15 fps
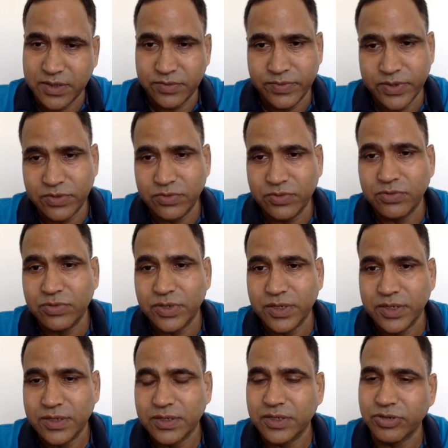Even 2 to 3
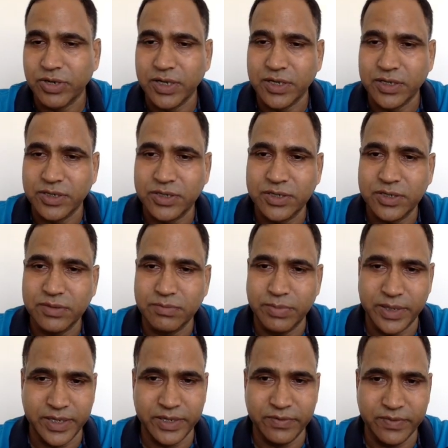years you can reach
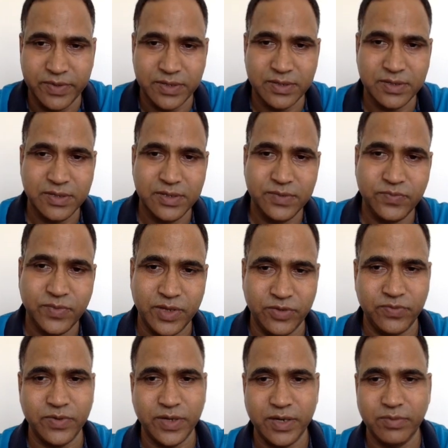break even
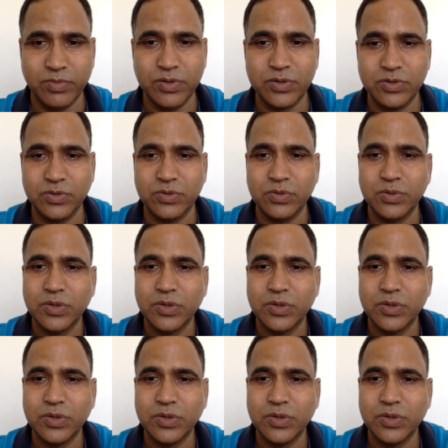if you are able to